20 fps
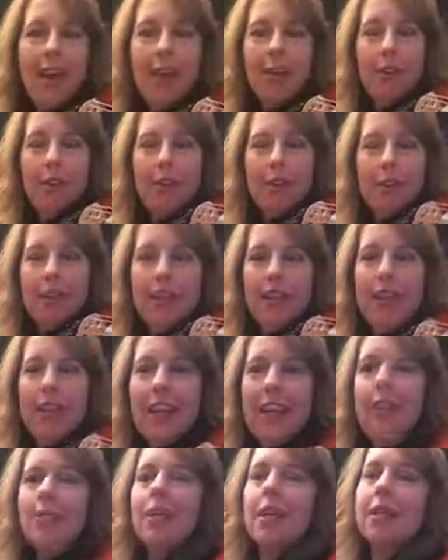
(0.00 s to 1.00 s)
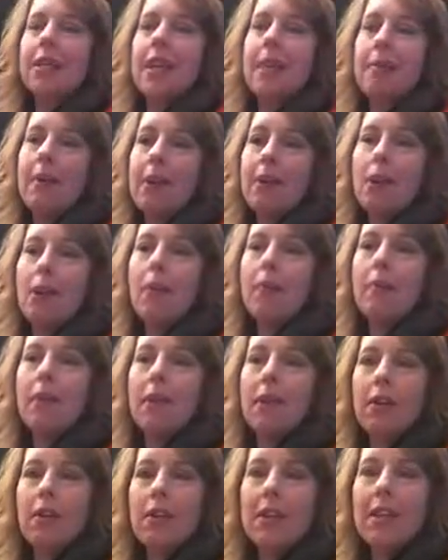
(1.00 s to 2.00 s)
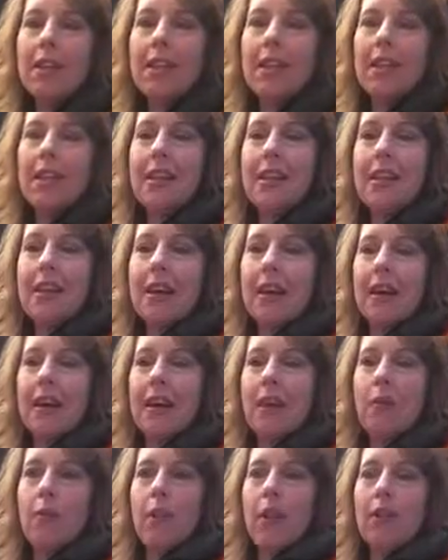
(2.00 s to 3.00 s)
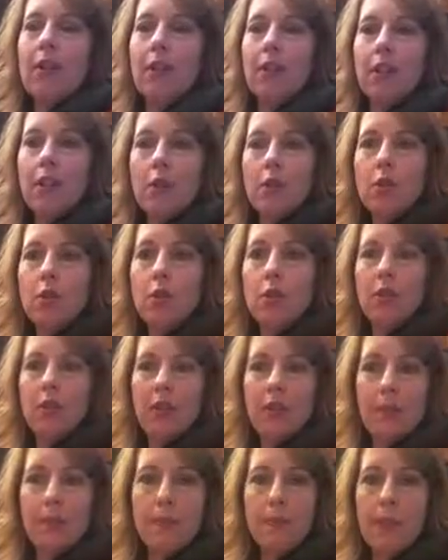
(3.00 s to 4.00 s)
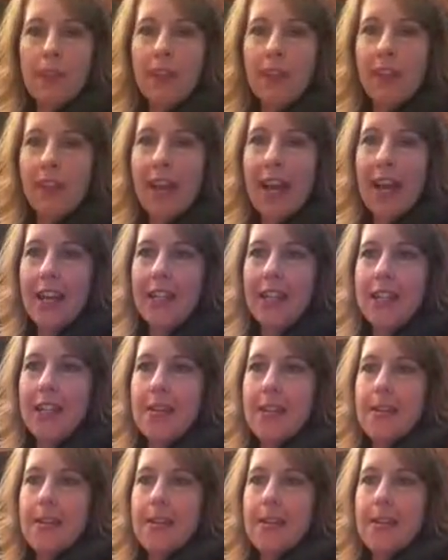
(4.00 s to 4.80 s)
I'm going to do that again. I'm going to tap my toe, but notice that we have a low 2 for the B flat.